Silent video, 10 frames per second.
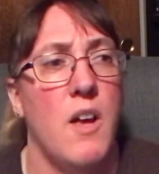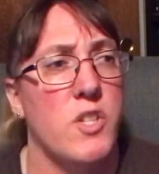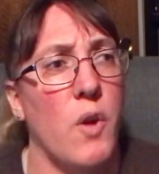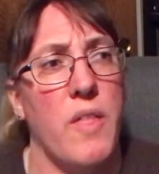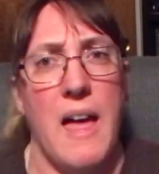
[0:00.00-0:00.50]

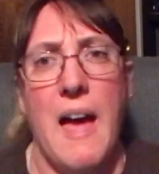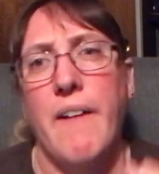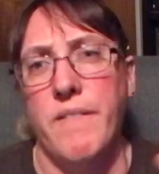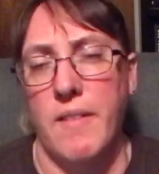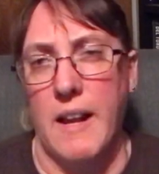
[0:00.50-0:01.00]
So they
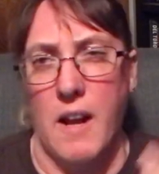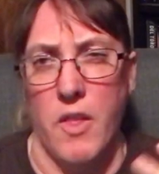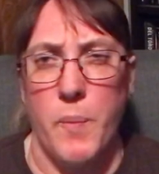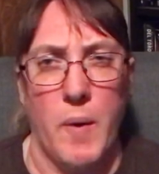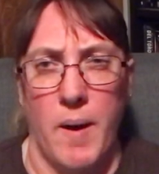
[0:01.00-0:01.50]
have like
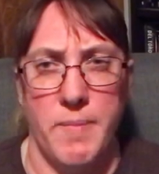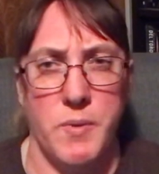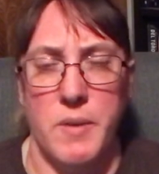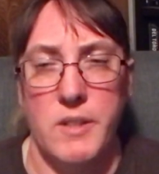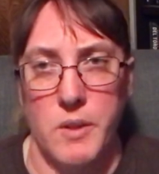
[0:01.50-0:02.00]
other prompts
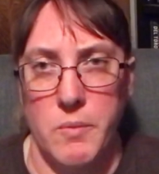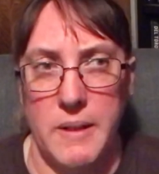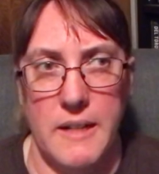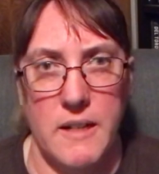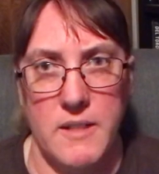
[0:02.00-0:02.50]
where you could
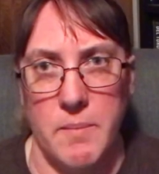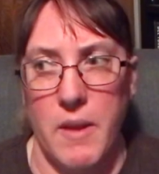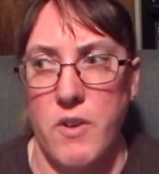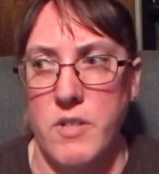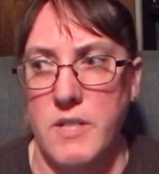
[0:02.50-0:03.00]
read some
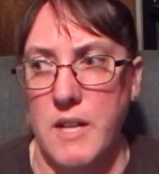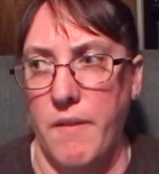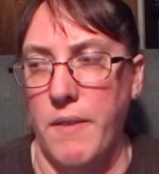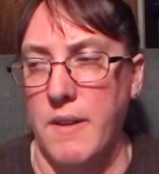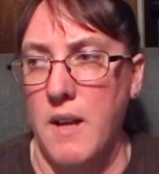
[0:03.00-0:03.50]
other
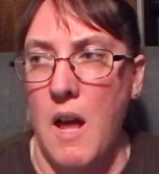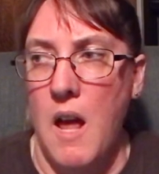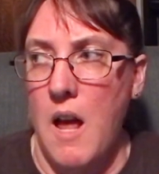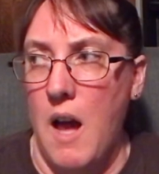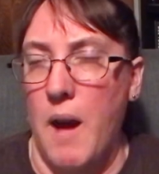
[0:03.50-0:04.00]
stuff and
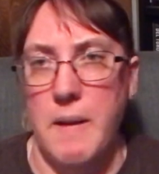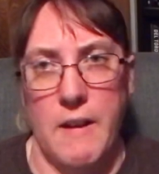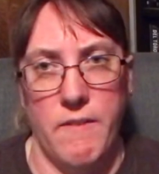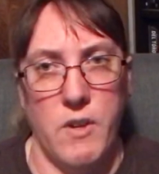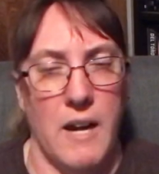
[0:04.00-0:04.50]

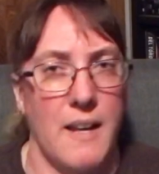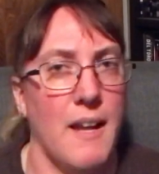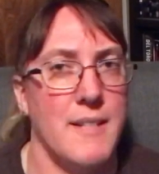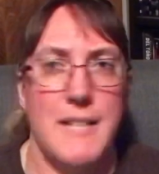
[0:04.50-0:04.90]
give you guidelines.